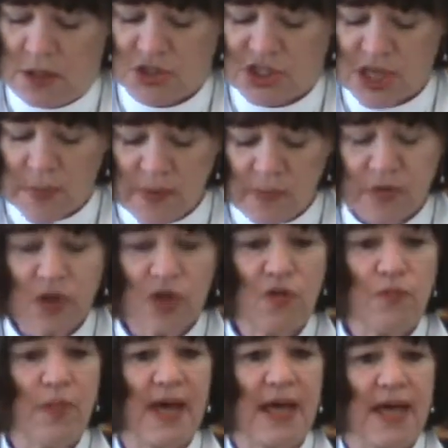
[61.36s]
Some of
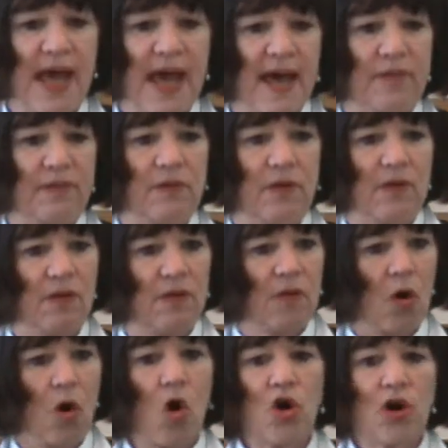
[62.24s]
you may
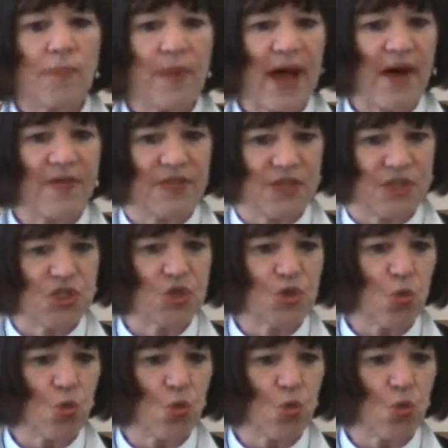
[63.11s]
have heard about this